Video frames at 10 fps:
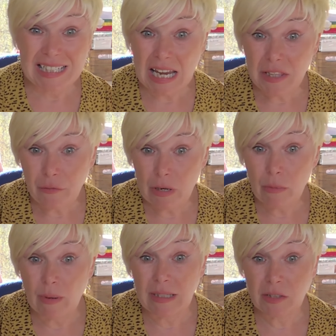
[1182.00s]
Day
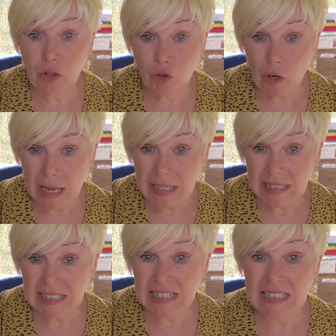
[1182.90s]
three, we went to
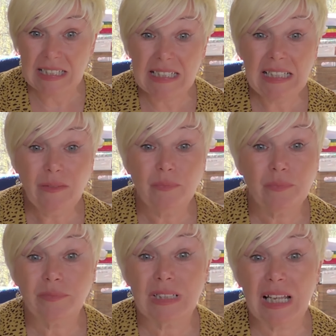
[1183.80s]
Trieste, Italy.
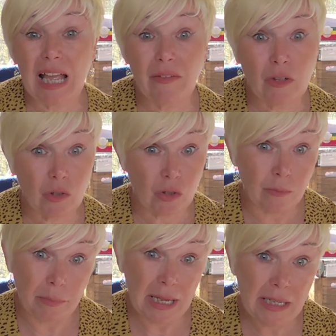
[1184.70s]
I've got
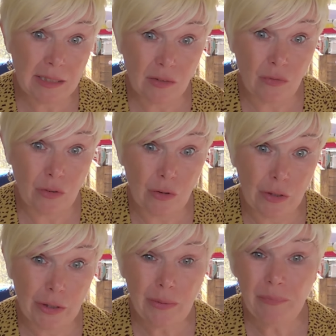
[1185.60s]
some pics
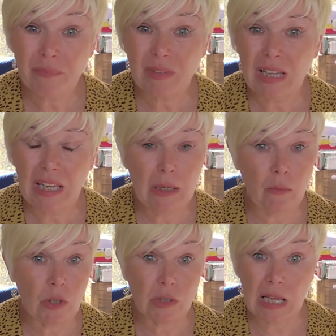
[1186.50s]
for you.
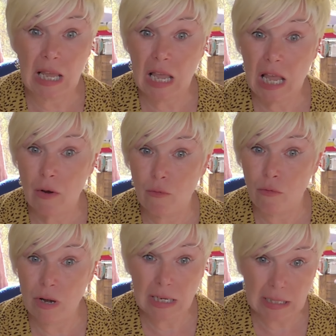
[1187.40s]
It was a
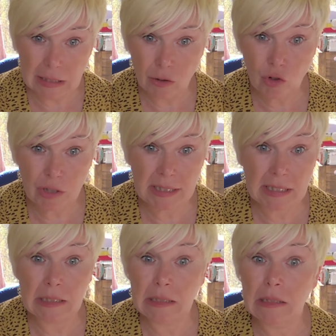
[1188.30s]
really
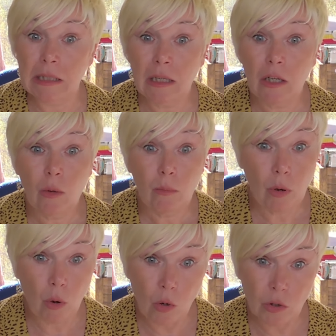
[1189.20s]
interesting
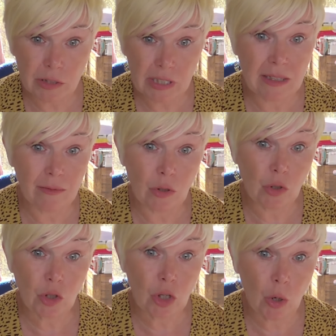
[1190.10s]
port
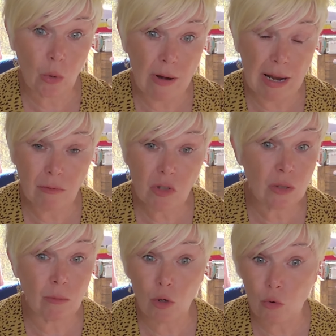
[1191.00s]
town to go
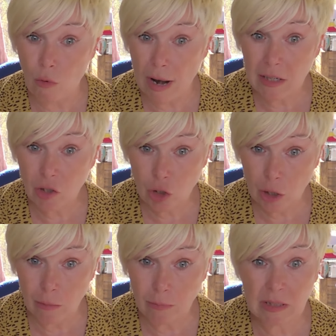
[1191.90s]
around, some great
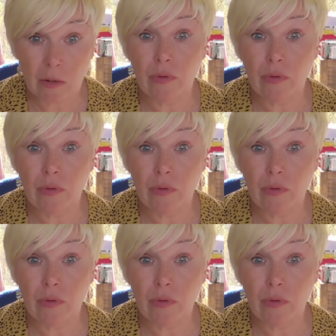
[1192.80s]
shops.